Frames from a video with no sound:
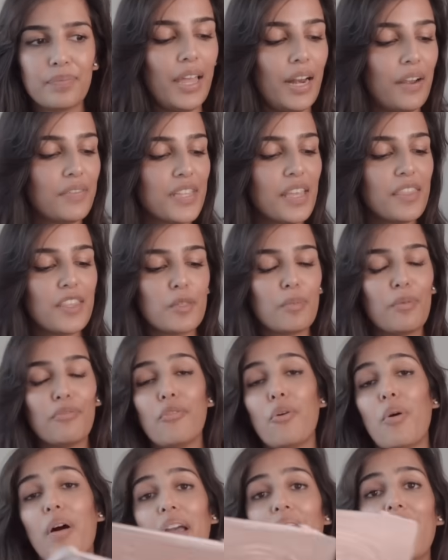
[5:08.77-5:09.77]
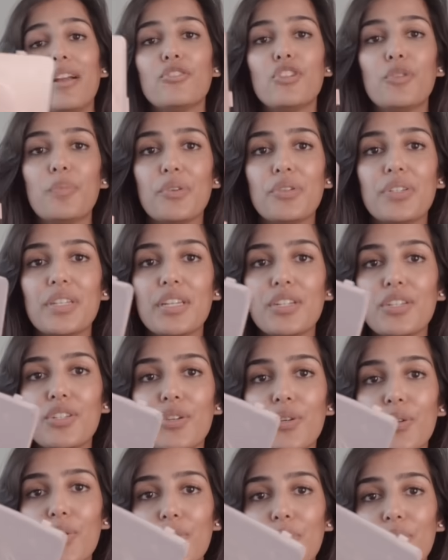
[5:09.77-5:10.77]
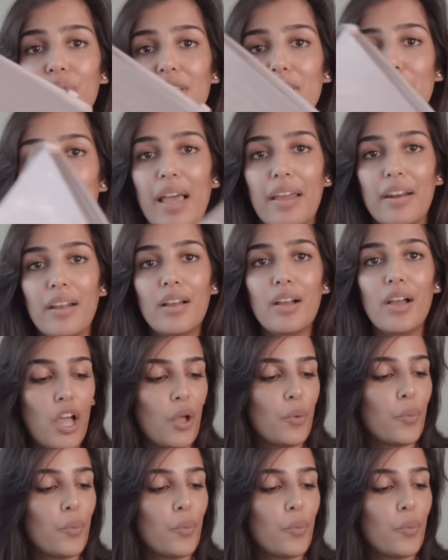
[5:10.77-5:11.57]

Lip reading: and I've said this before, I attribute it to this planner,